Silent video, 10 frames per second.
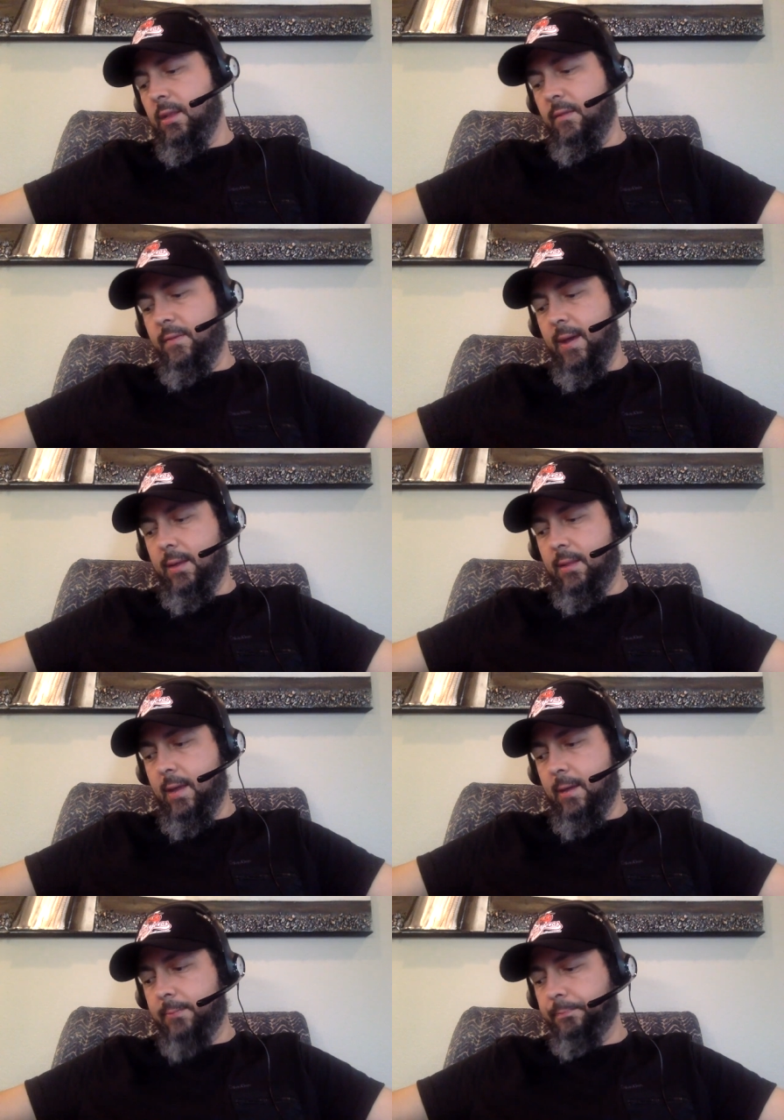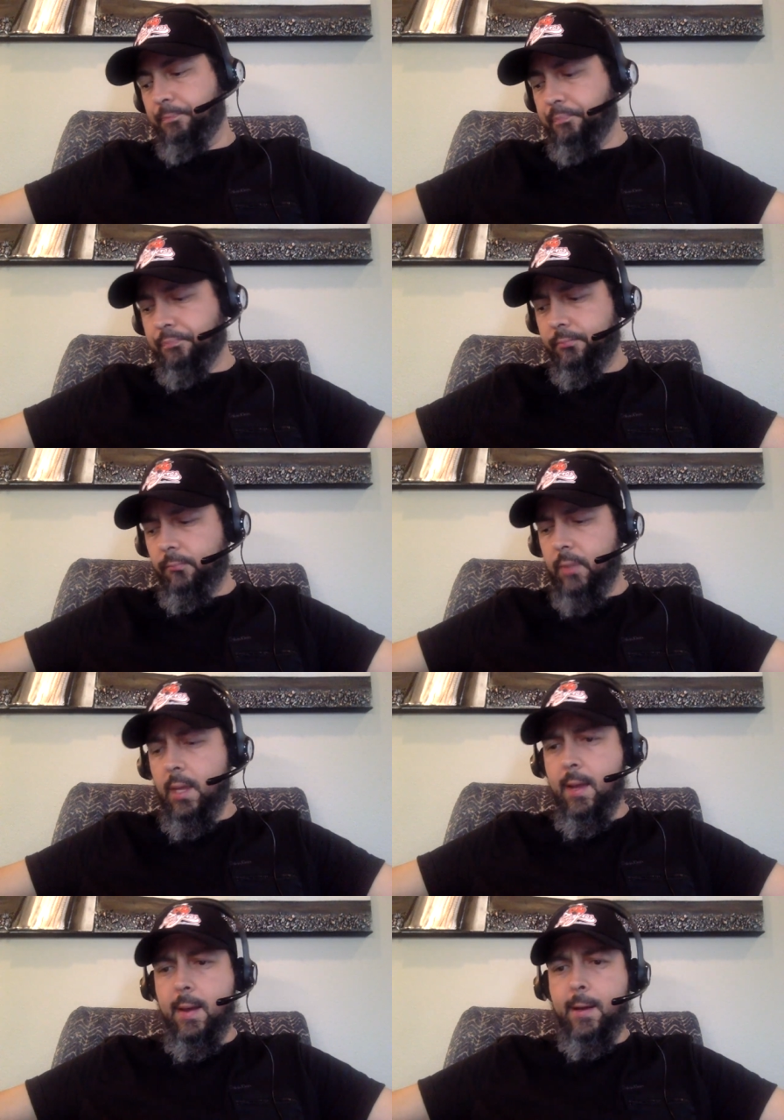the fact that
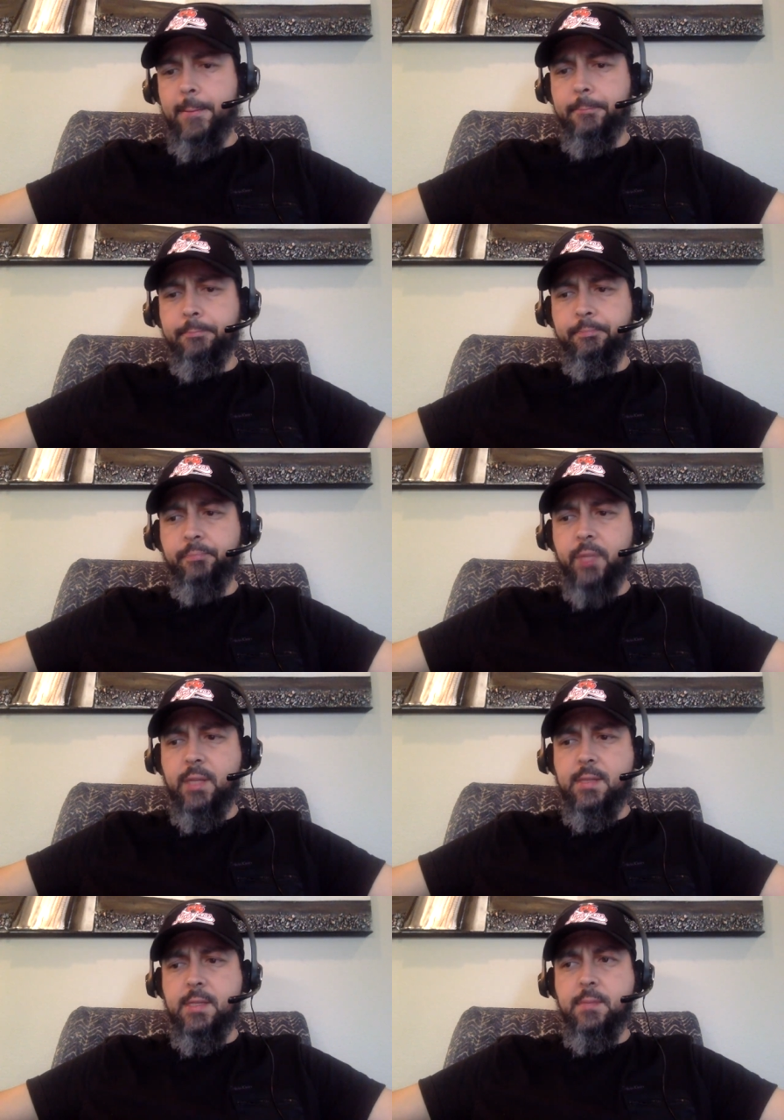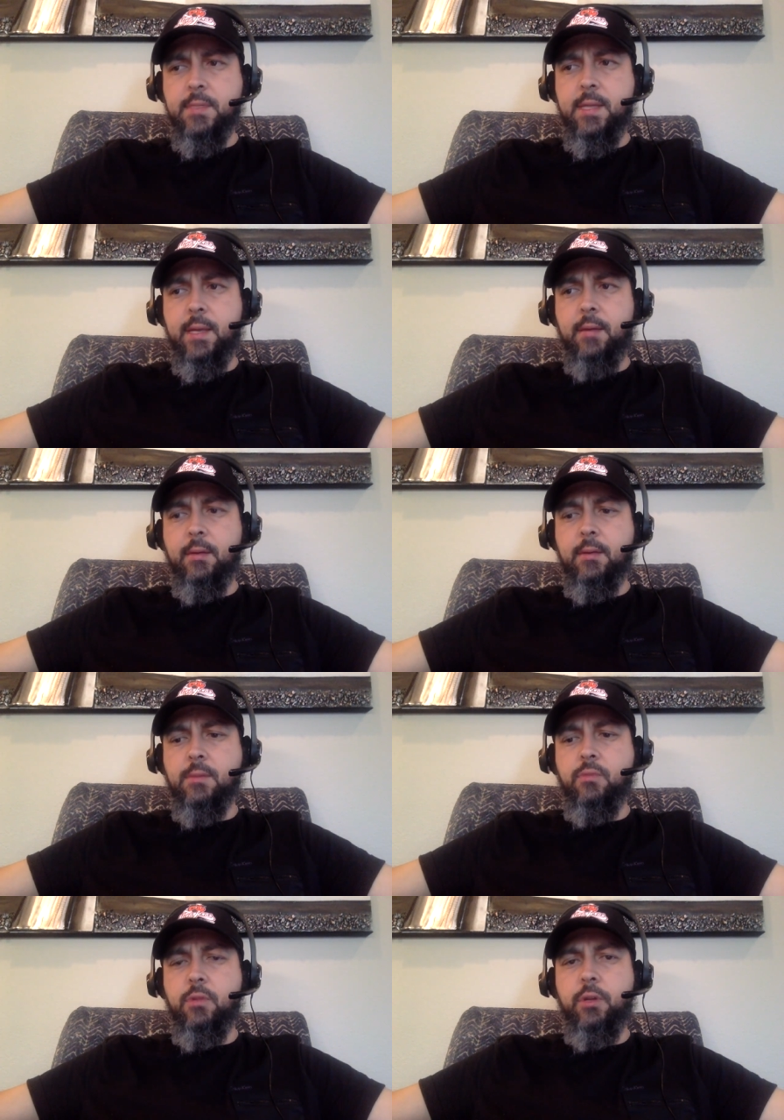um, it seems like
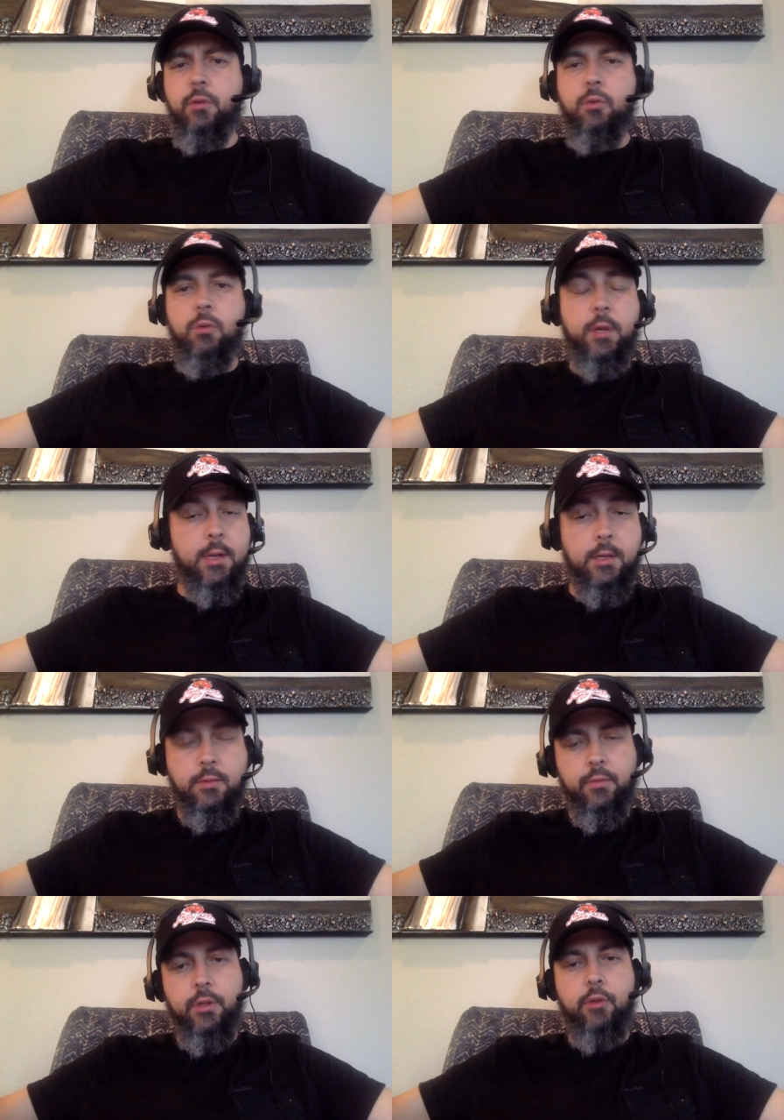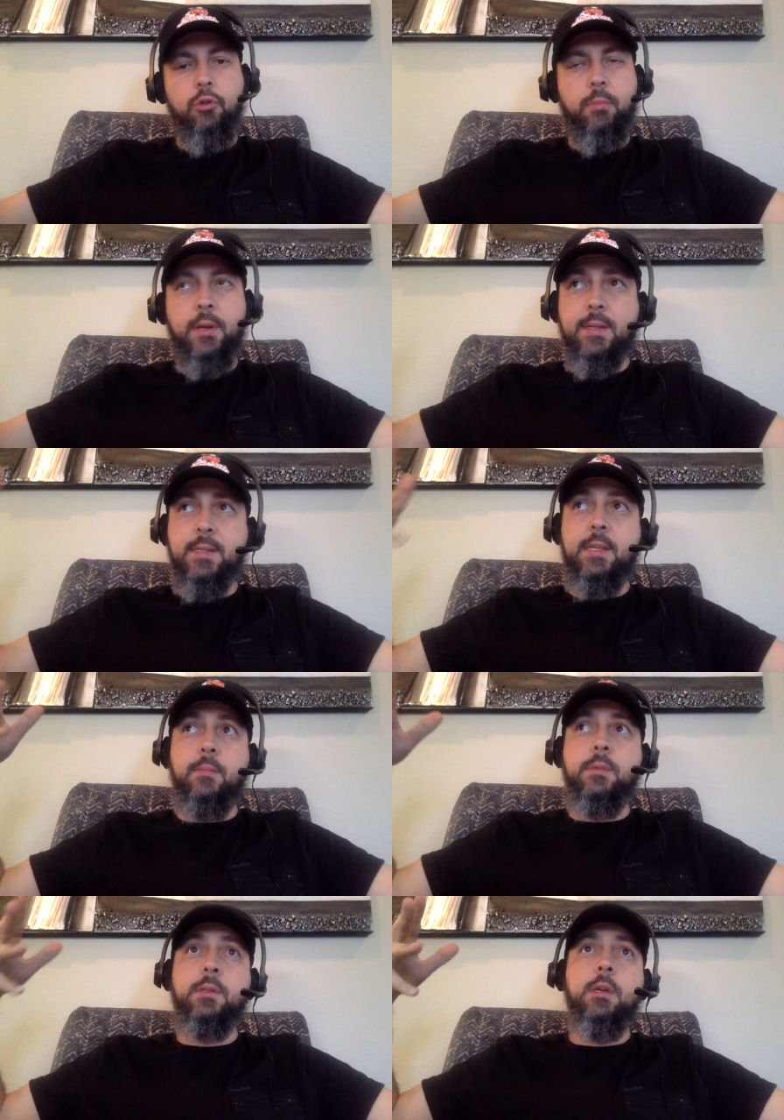it's really cool, it is really cool, but it
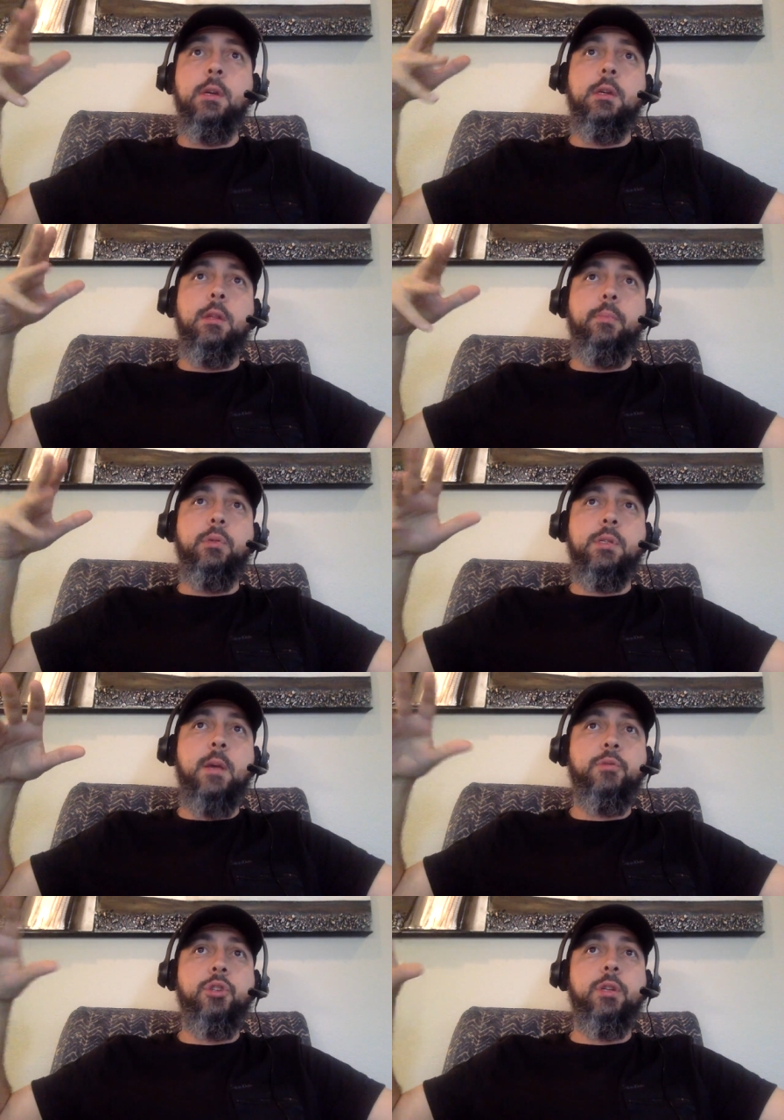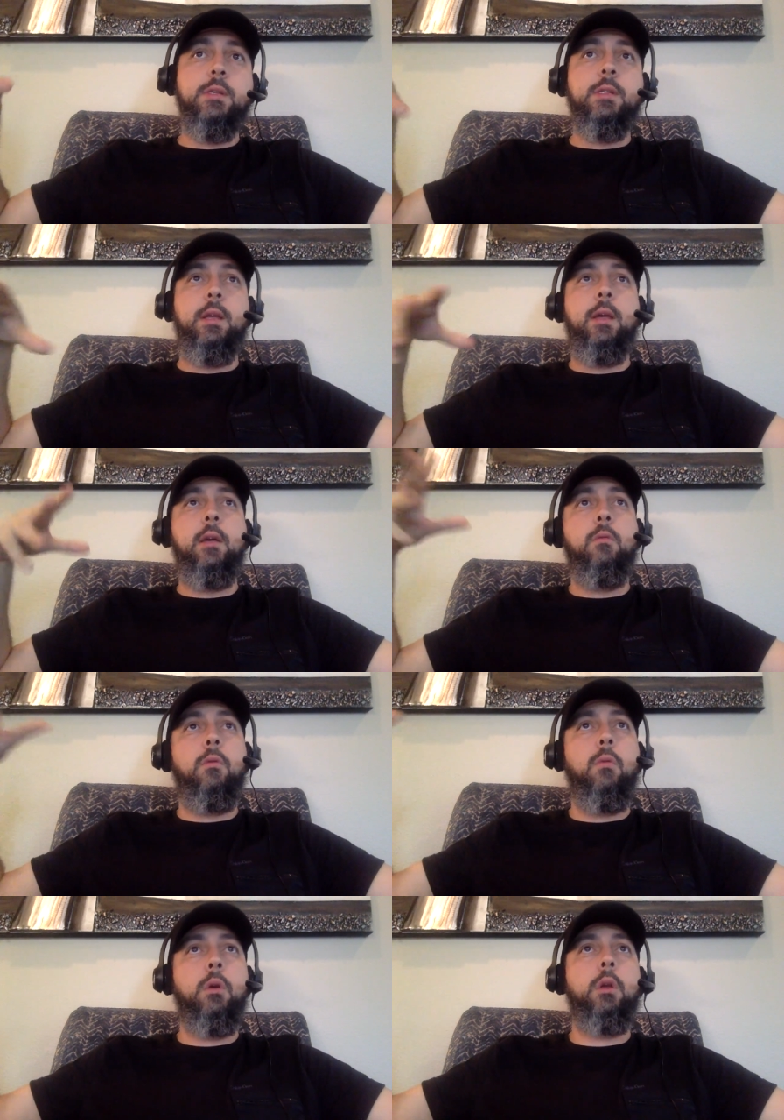seems the perception is like, hey,
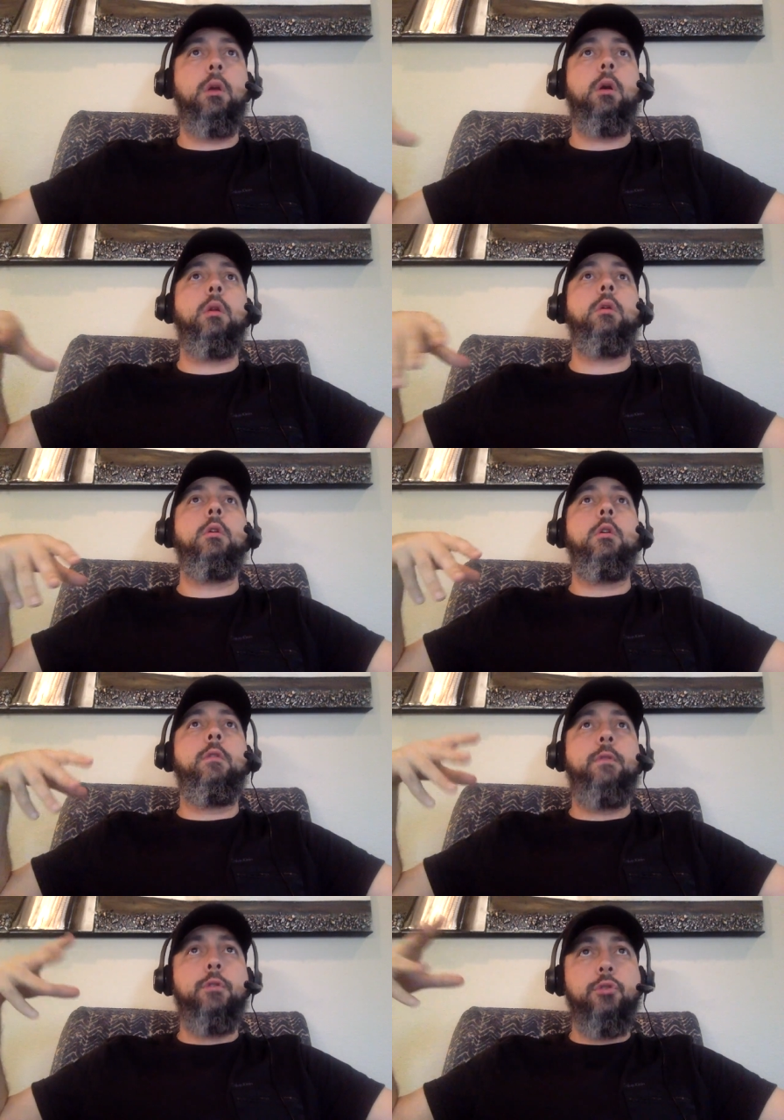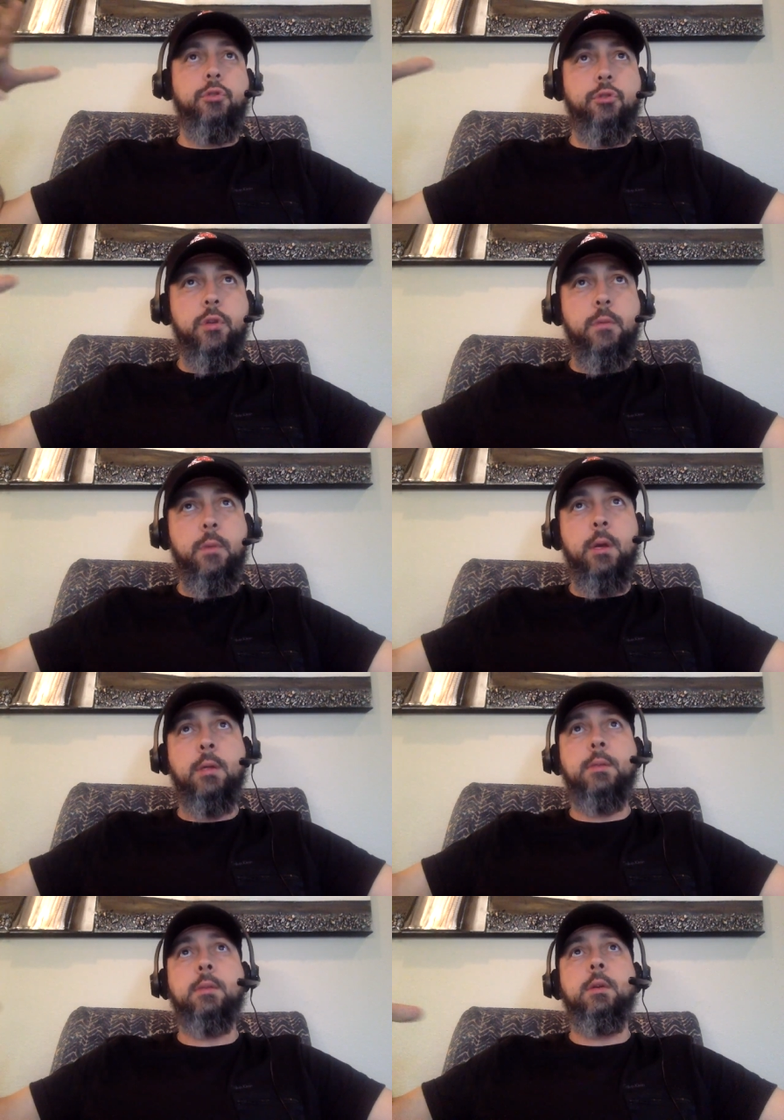we're working on future
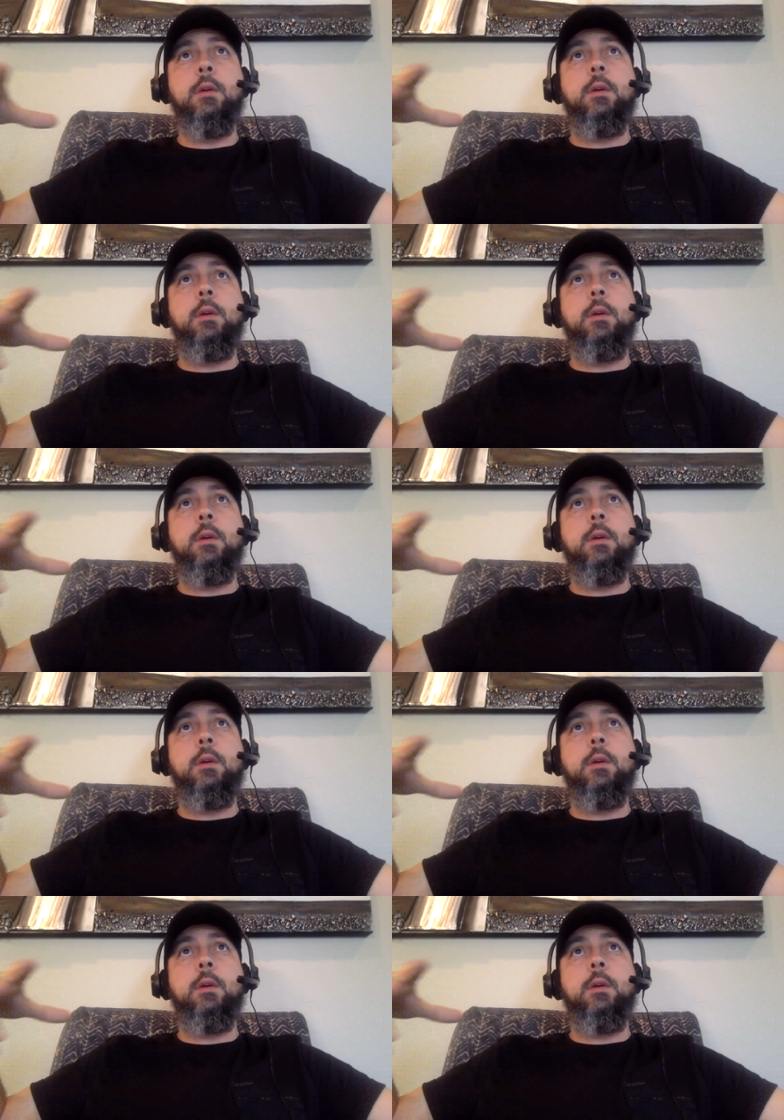treatments,